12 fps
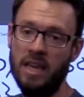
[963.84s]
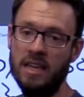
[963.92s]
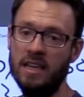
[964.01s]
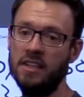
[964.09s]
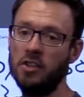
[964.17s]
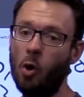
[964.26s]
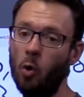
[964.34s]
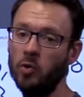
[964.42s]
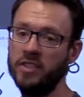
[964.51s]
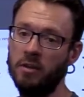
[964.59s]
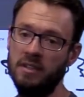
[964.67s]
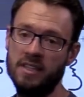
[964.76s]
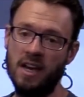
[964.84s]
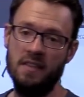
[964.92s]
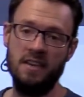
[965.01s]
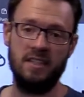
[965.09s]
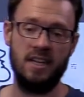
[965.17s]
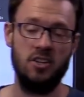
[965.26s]
P is also inside
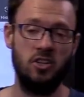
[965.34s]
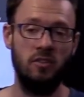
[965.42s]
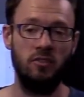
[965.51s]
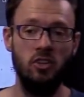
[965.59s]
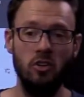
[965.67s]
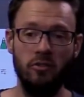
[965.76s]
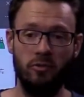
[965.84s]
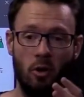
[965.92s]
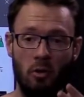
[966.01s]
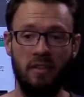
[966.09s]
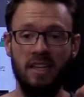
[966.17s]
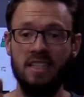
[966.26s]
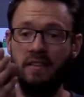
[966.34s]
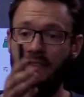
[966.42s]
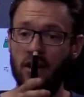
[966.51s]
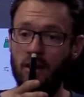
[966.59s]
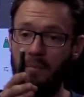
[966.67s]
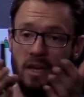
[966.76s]
the extension of Q? For all things, if
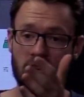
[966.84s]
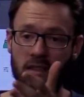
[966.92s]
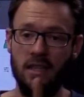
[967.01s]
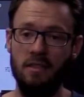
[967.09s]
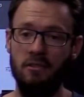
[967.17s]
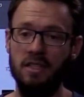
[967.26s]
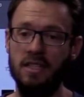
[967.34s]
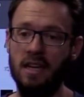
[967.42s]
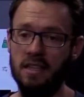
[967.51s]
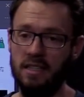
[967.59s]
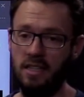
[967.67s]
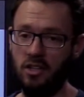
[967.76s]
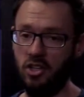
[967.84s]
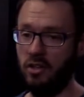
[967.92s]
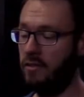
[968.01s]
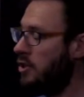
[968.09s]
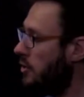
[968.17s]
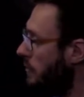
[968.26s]
they're in P, then they're inside the extension
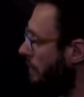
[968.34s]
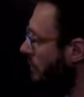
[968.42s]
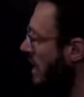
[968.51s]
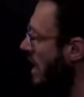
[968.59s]
of Q.